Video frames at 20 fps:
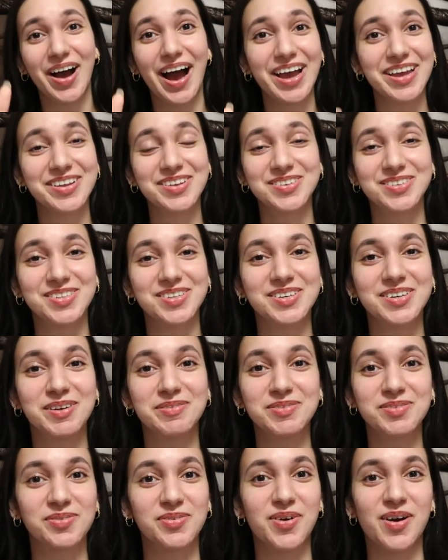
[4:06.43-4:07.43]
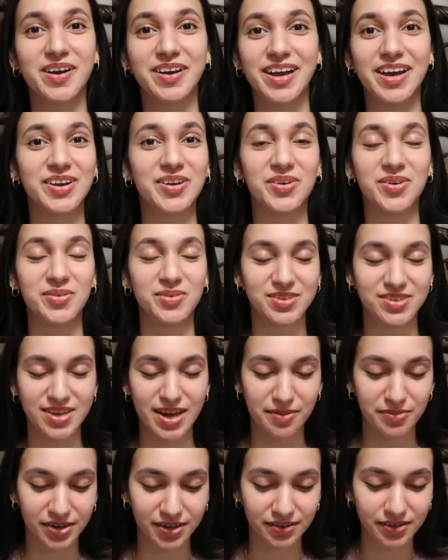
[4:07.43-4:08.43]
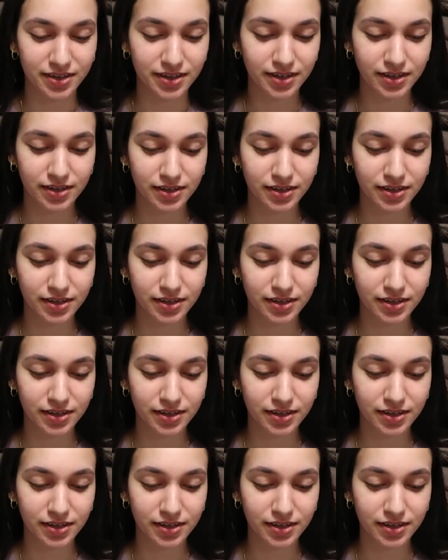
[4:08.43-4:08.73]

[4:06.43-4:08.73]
I use the terms wrong. I don't know what's happening.